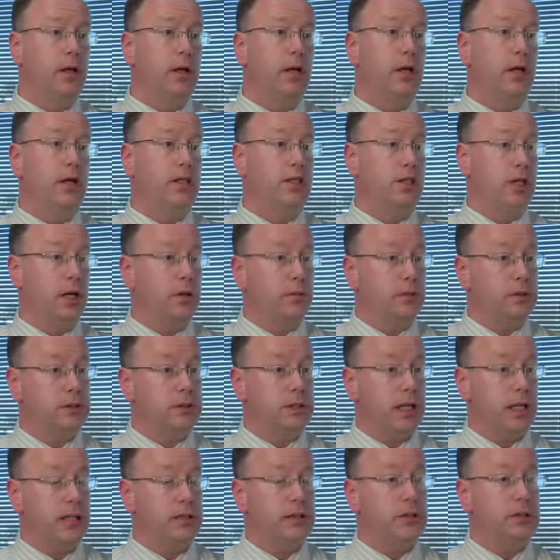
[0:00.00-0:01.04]
In a general
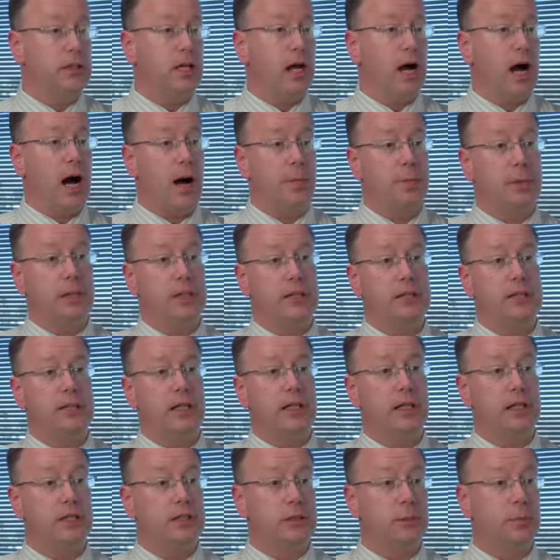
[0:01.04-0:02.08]
sense, optics is a
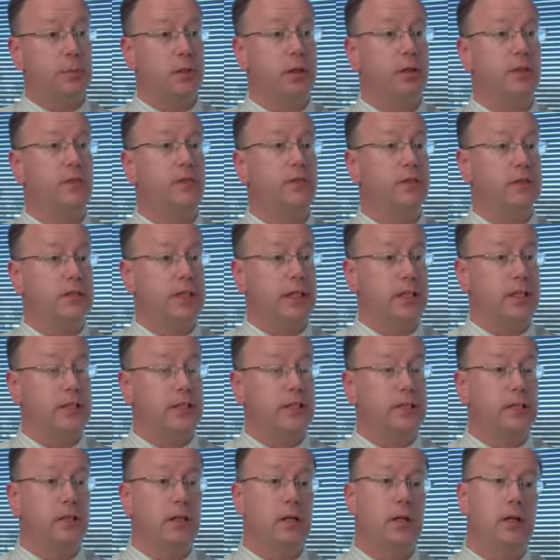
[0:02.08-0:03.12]
discipline of
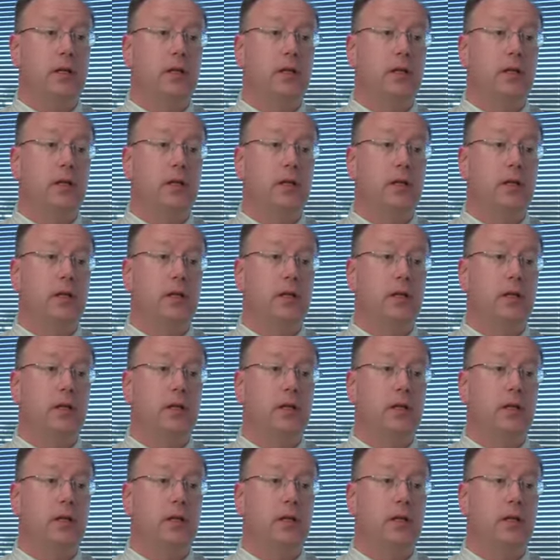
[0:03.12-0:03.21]
physics.